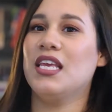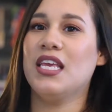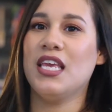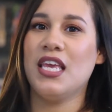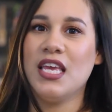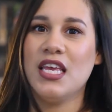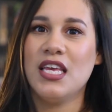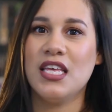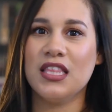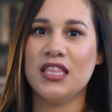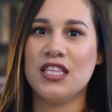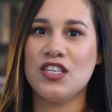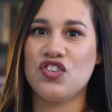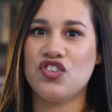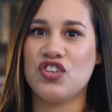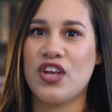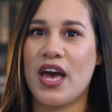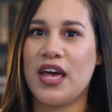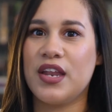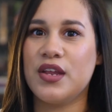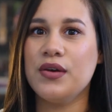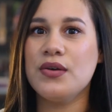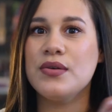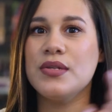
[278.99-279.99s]
King, The
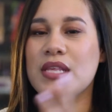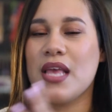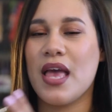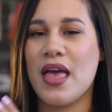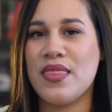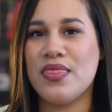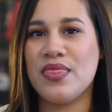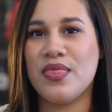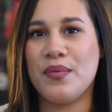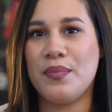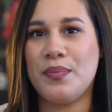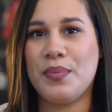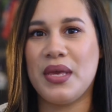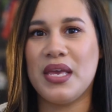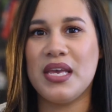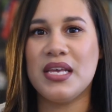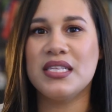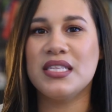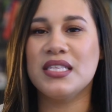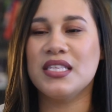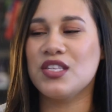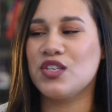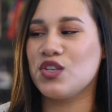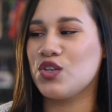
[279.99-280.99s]
Shadows, and The
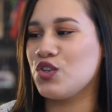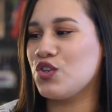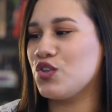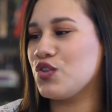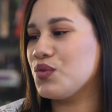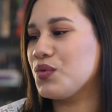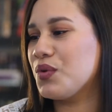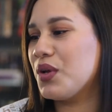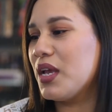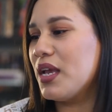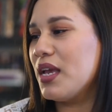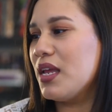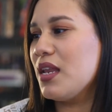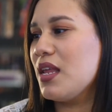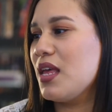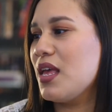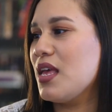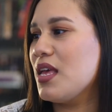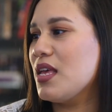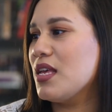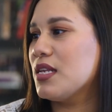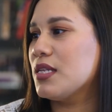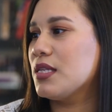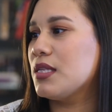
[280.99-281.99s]
Beast to read.
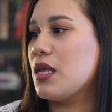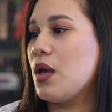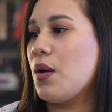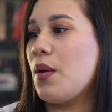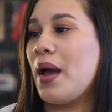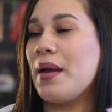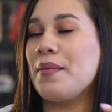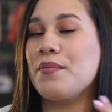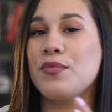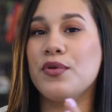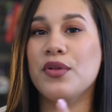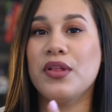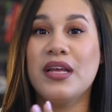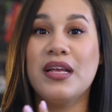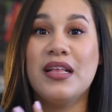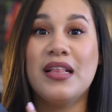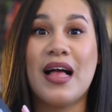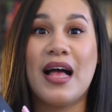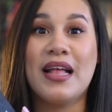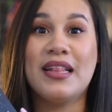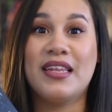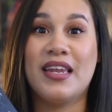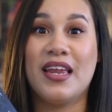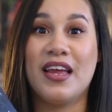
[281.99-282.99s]
So I'm really
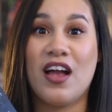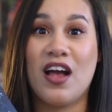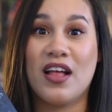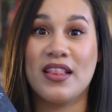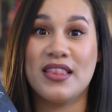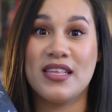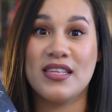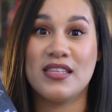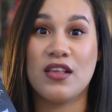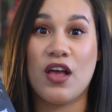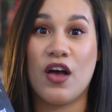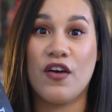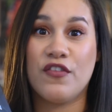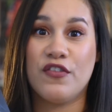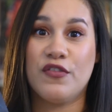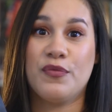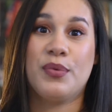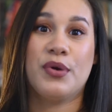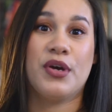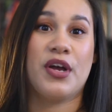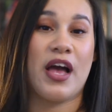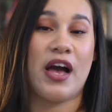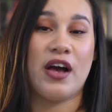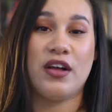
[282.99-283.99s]
glad that I got this off of
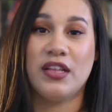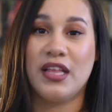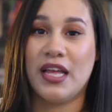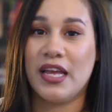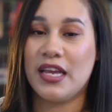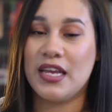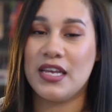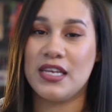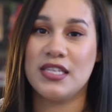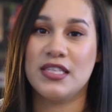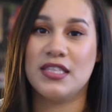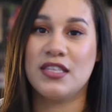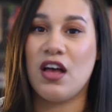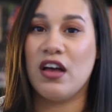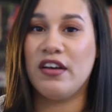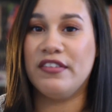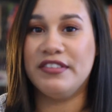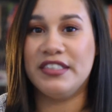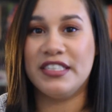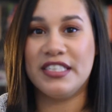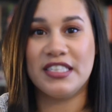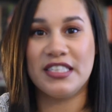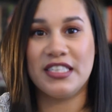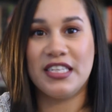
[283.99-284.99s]
Book Outlet because
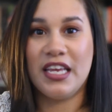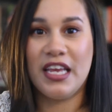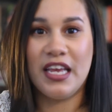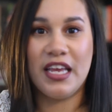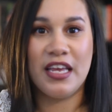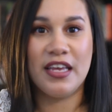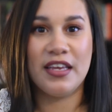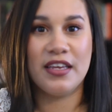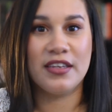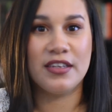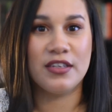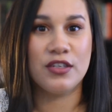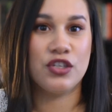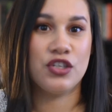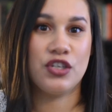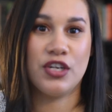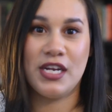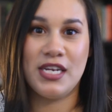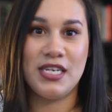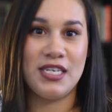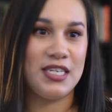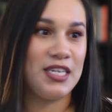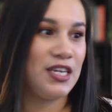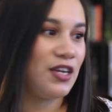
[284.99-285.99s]
obviously,
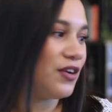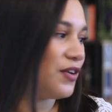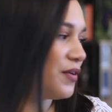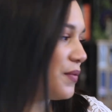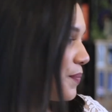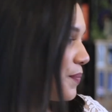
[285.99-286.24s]
great deal.